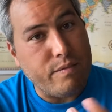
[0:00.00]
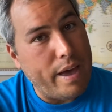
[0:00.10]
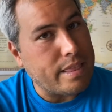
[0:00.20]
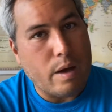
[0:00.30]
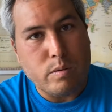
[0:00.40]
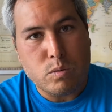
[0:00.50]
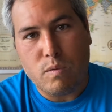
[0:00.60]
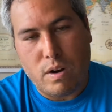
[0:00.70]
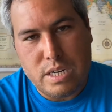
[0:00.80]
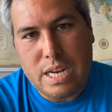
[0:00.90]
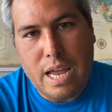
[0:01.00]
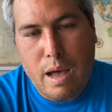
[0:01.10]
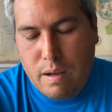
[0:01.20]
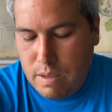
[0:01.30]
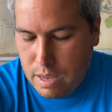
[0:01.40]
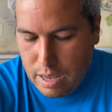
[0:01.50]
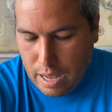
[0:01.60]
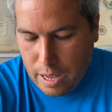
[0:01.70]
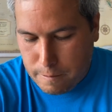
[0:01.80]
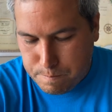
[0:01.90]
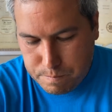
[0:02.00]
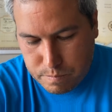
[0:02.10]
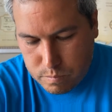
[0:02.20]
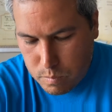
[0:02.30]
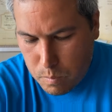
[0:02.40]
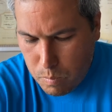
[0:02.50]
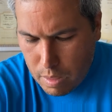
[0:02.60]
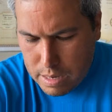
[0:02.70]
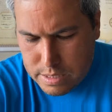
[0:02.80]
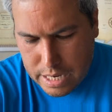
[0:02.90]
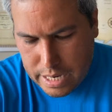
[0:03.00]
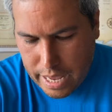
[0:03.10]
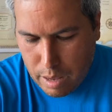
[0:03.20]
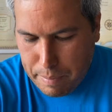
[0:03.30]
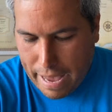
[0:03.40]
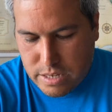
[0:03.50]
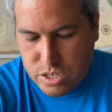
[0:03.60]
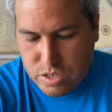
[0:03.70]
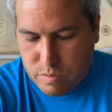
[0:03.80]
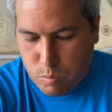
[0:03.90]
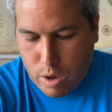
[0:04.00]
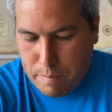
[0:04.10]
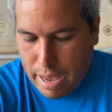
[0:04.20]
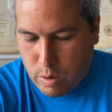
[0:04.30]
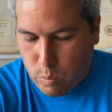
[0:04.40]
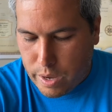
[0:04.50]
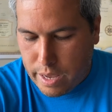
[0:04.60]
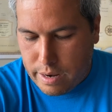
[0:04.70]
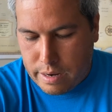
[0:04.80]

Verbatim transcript: In fact, that was one of our DNOW, um, passages from way back when.